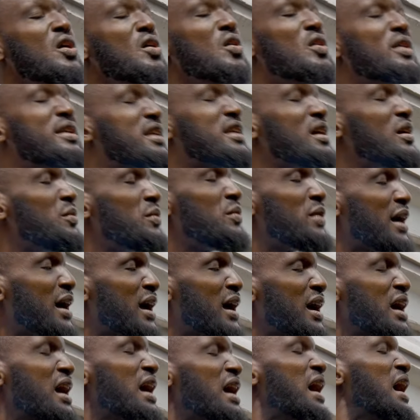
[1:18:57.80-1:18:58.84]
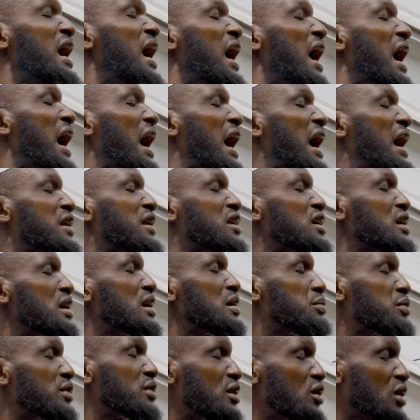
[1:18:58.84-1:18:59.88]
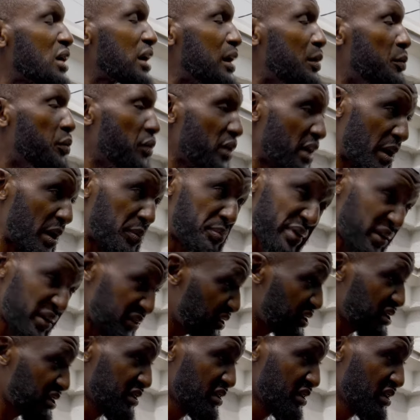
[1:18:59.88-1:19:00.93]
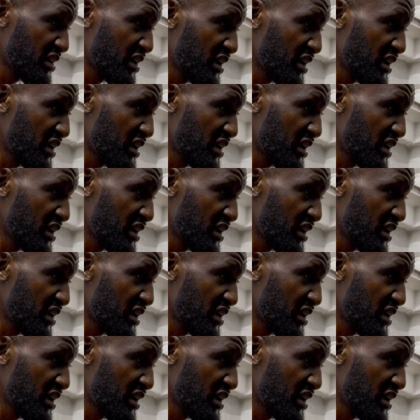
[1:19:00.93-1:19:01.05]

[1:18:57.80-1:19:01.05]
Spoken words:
Udeme, I don't even look for your face.